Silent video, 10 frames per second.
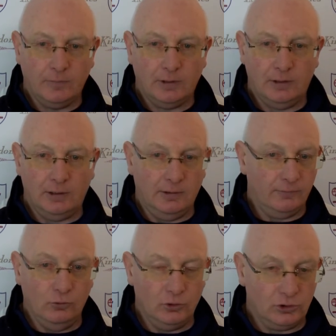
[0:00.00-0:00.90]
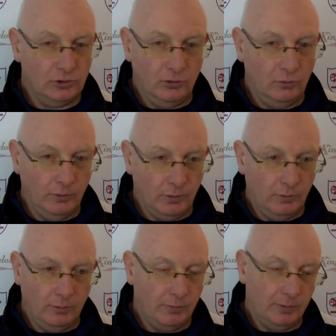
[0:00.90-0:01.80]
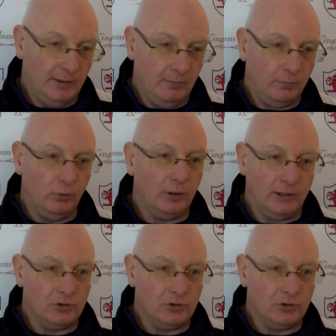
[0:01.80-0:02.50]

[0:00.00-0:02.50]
And of course, we were playing poorly,